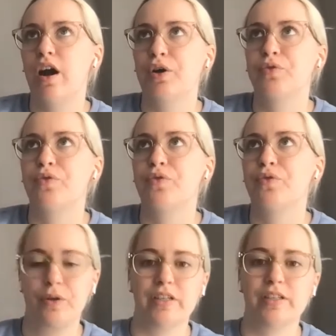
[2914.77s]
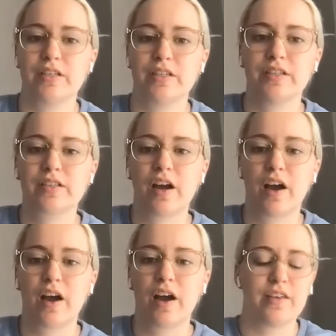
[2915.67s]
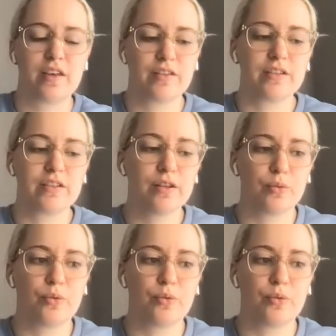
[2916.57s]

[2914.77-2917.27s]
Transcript: of ordinances, I think that